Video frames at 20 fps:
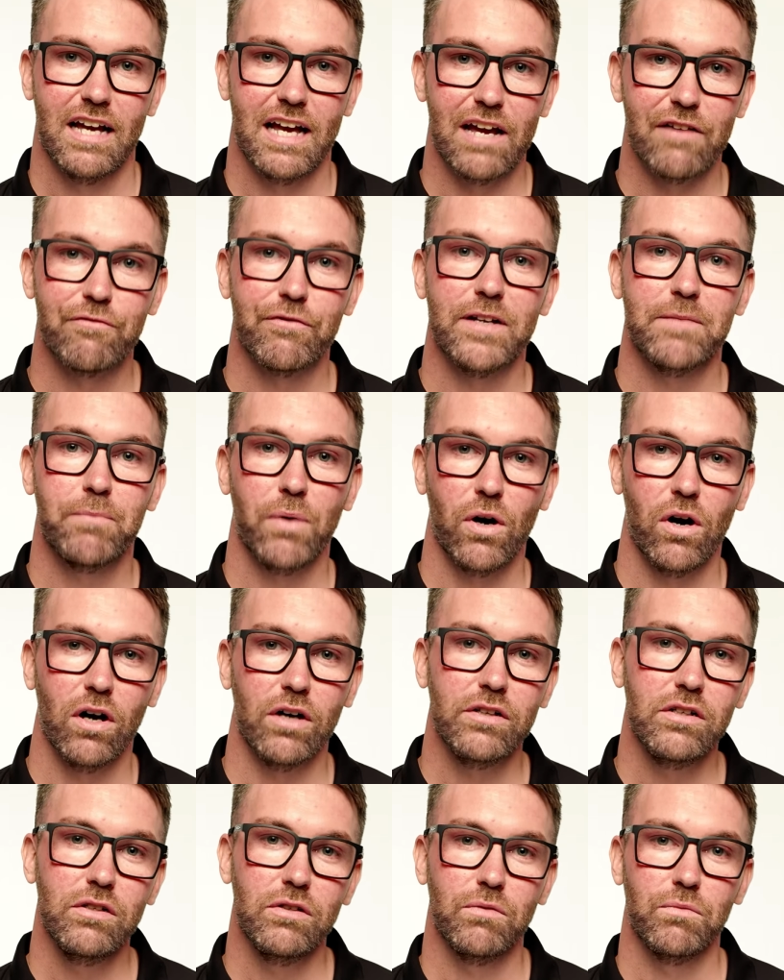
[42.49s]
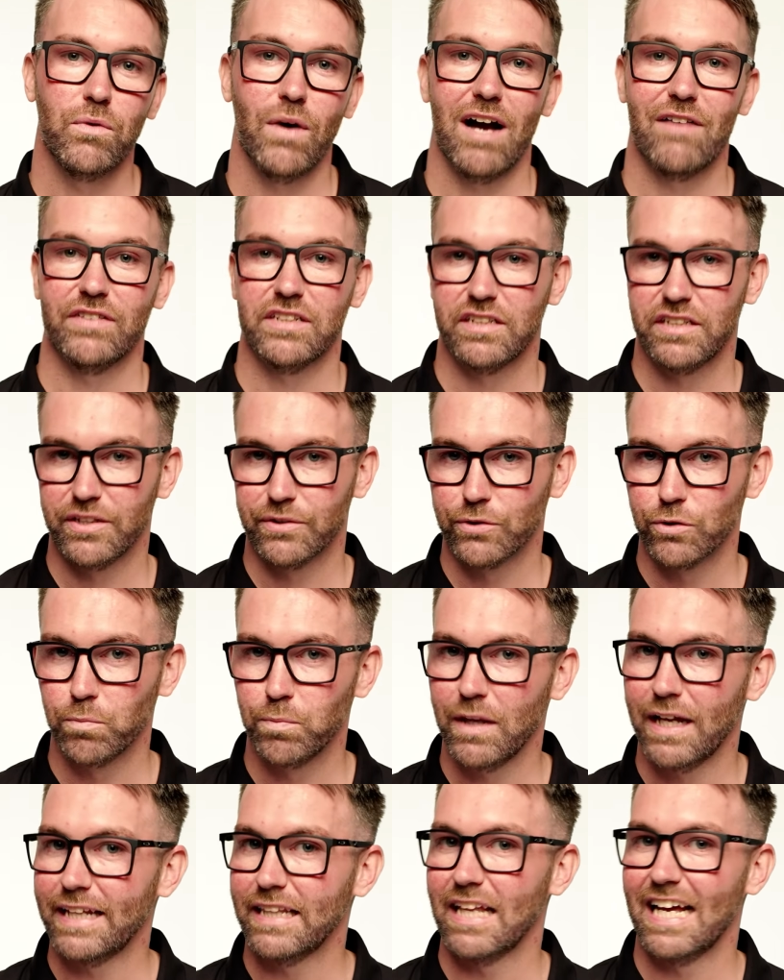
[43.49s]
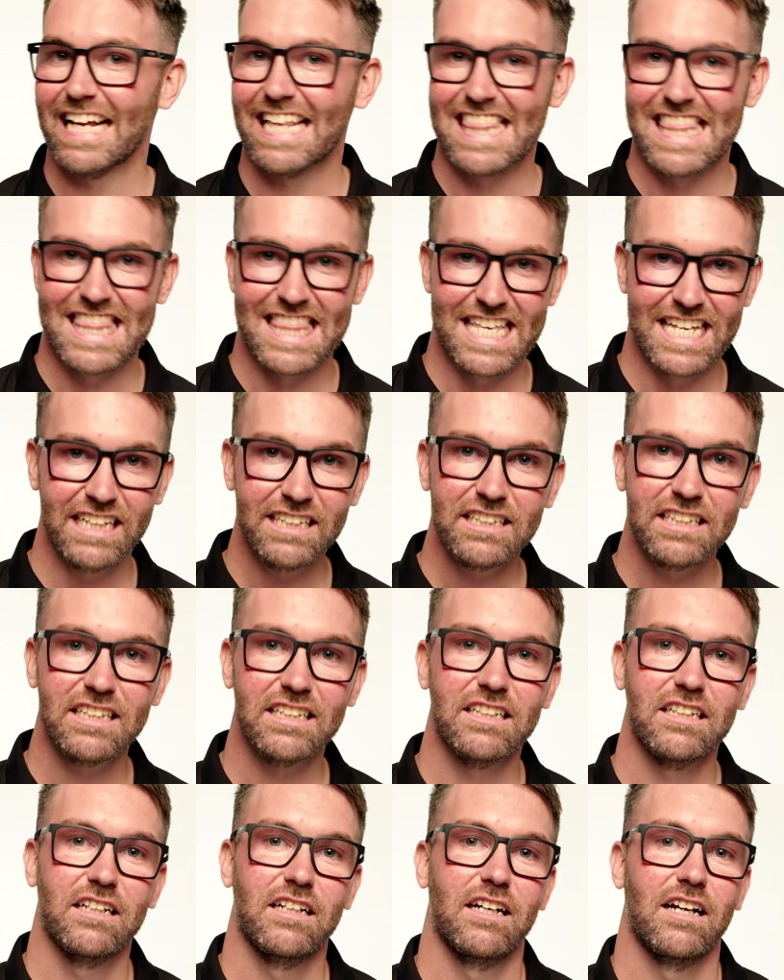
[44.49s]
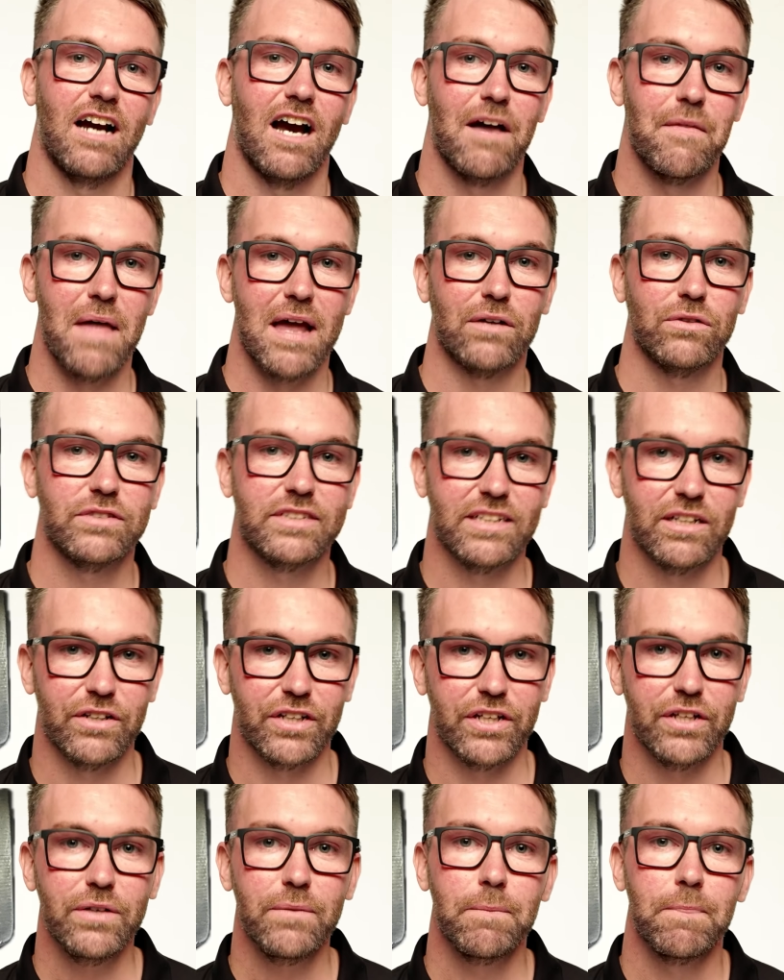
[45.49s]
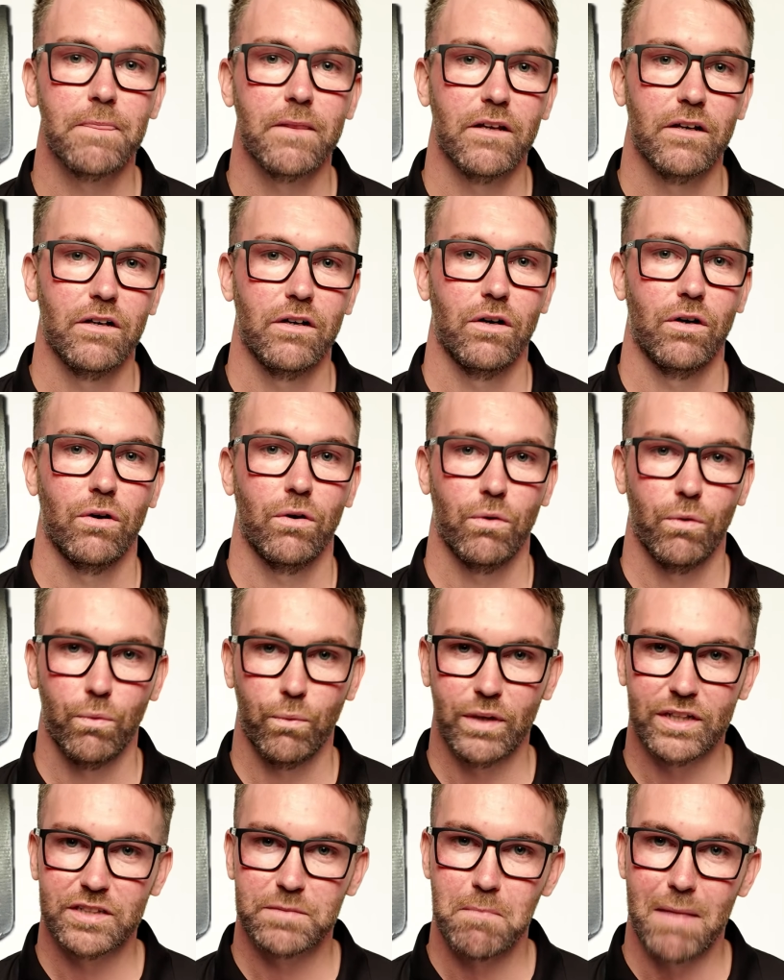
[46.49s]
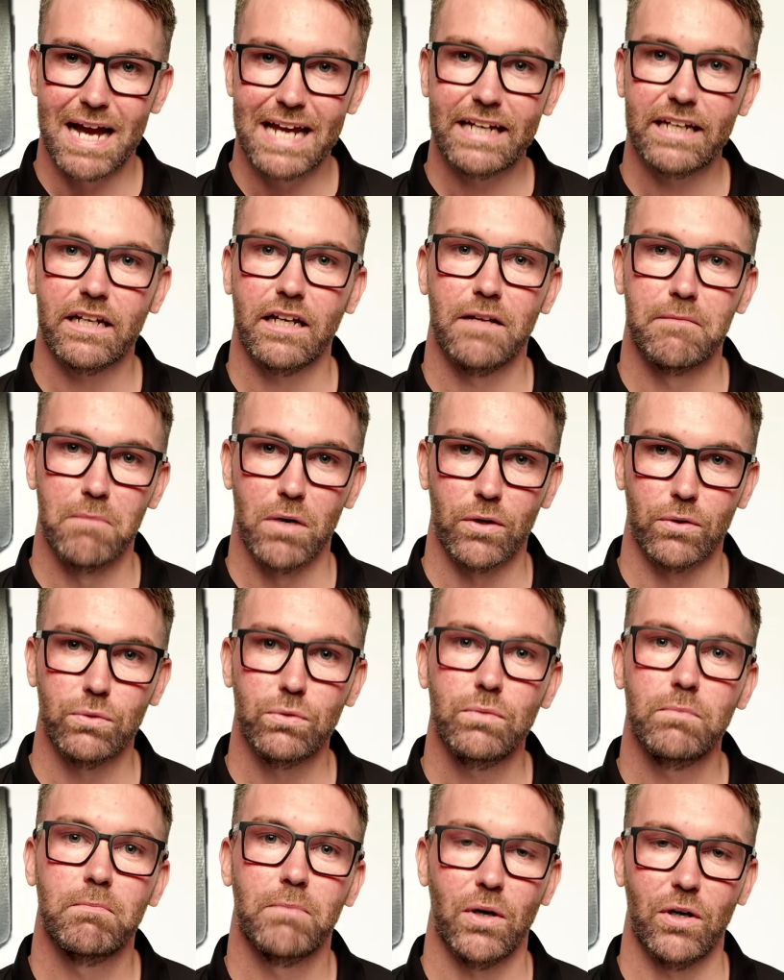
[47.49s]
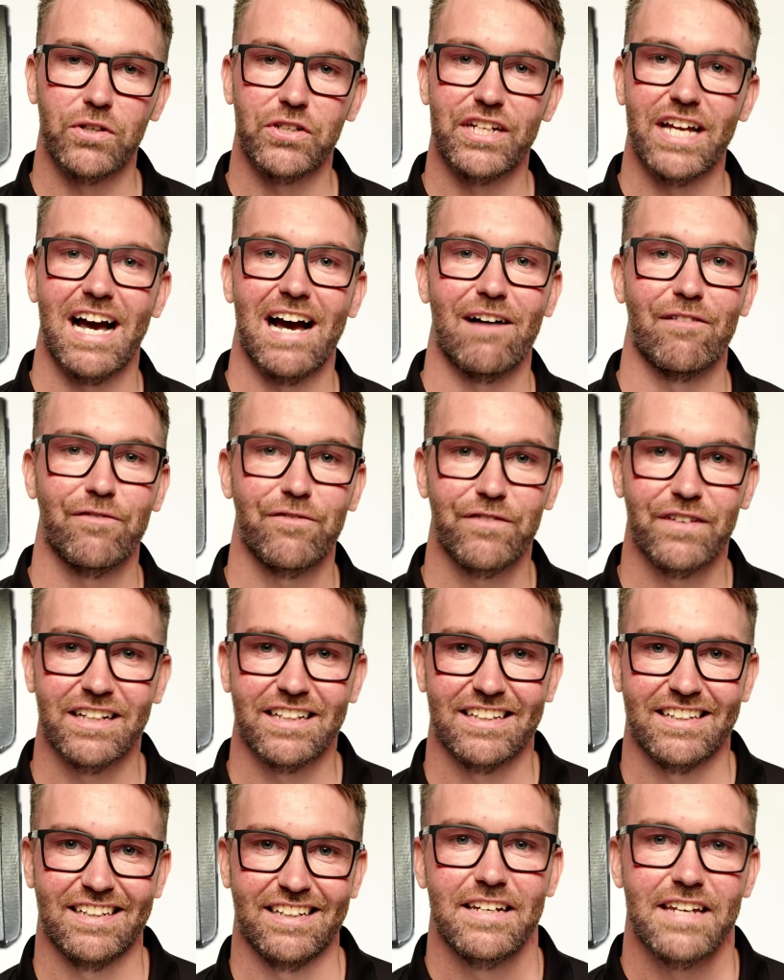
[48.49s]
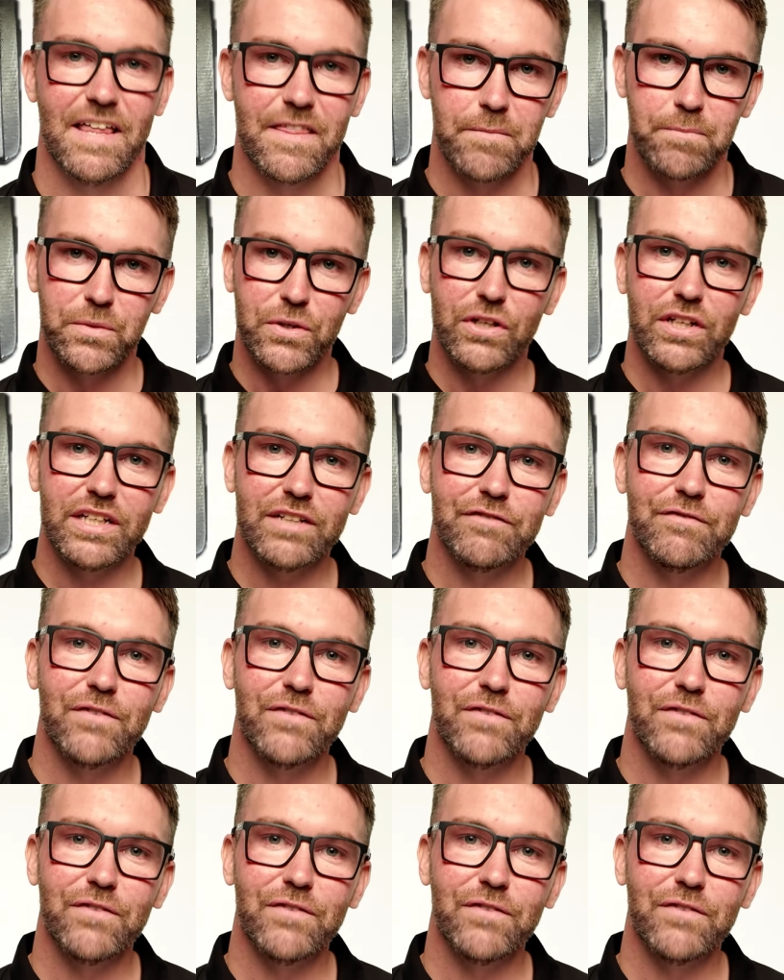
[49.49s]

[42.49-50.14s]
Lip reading: Every pod will have a serial plate like this, and that'll tell you which make and model pod you have. Now, the beauty